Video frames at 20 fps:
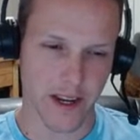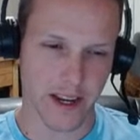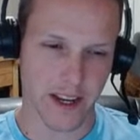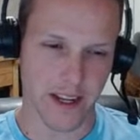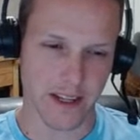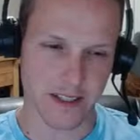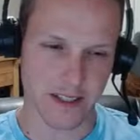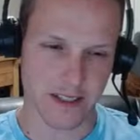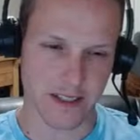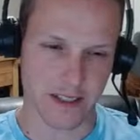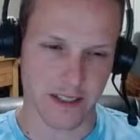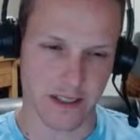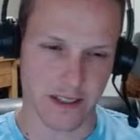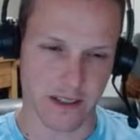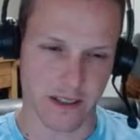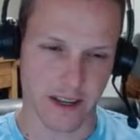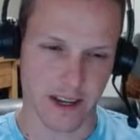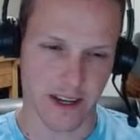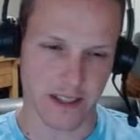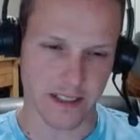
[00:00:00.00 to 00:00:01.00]
Kinston.
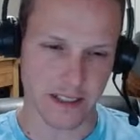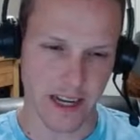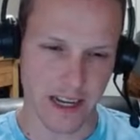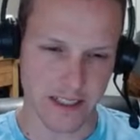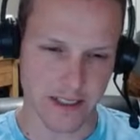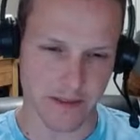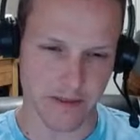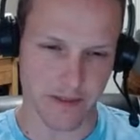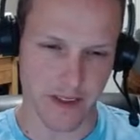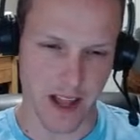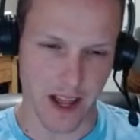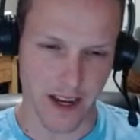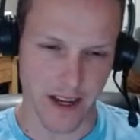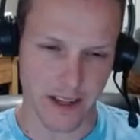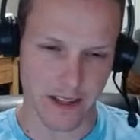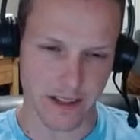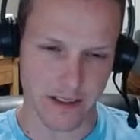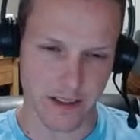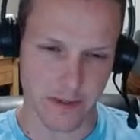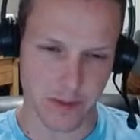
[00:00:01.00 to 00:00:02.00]
Kinston has a
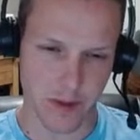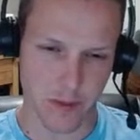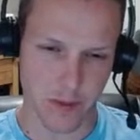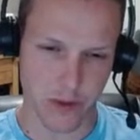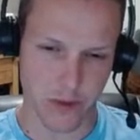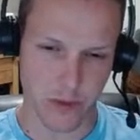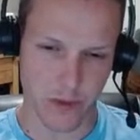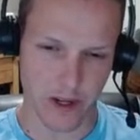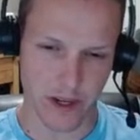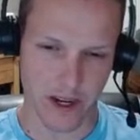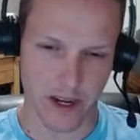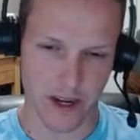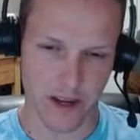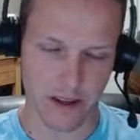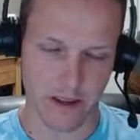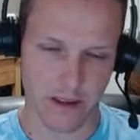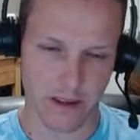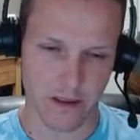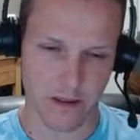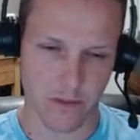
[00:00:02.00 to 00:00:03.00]
fly-in September 28th?